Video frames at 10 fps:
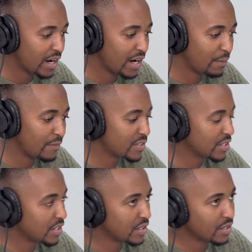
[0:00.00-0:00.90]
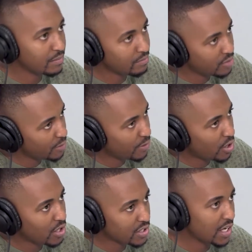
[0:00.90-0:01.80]
If it's a cheaper
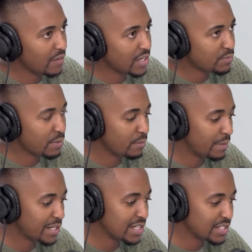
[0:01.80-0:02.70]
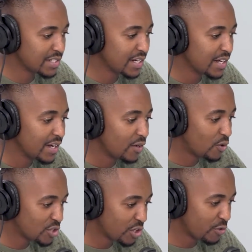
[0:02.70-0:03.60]
car, it's gonna have a less premium. Makes sense.
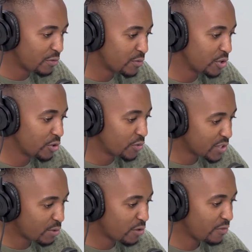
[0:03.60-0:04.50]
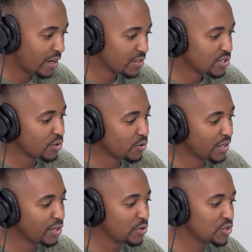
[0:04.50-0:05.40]
Also your risk profile. So
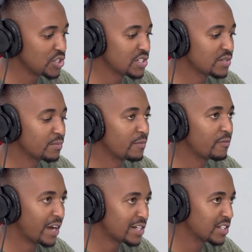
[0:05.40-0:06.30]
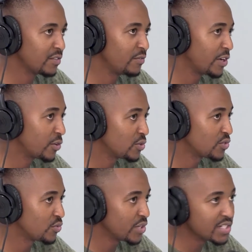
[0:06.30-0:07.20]
they don't just factor the
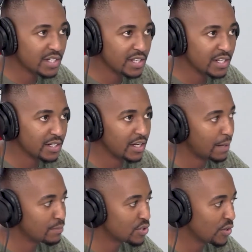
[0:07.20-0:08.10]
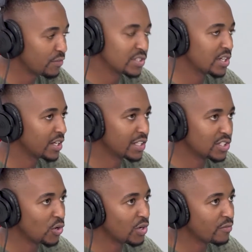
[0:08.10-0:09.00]
vehicle's risk. So if it's gonna get
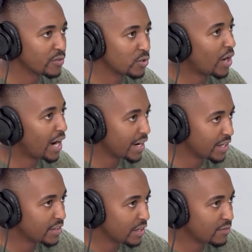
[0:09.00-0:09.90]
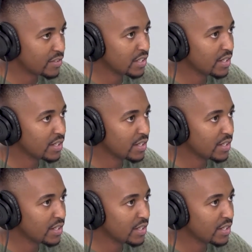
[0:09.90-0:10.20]
stolen or higher theft.